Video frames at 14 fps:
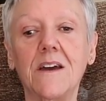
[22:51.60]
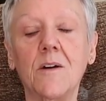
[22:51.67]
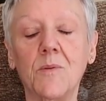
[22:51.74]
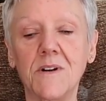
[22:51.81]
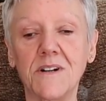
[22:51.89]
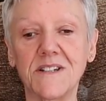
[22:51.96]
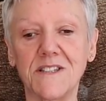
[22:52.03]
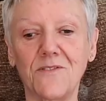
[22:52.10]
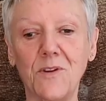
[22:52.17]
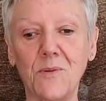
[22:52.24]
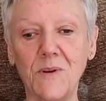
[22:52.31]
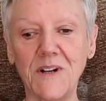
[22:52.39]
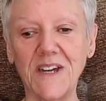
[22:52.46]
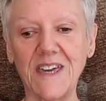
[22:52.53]
it works if
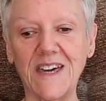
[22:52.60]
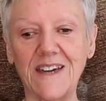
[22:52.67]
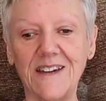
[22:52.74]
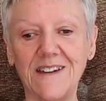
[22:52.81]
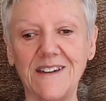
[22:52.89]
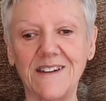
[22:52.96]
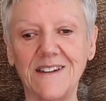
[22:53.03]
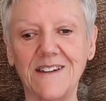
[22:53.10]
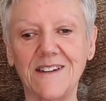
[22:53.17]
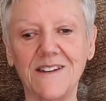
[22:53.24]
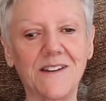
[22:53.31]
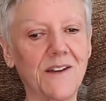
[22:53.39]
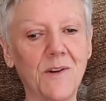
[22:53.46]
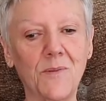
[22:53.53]
you work it,
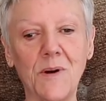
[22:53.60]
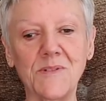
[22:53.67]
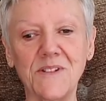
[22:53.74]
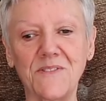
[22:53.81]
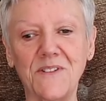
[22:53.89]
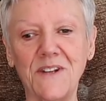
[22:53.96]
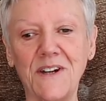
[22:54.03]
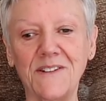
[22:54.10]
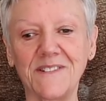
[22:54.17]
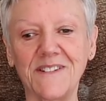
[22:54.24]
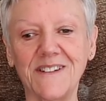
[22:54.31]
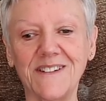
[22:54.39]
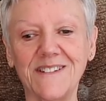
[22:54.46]
it won't if you don't.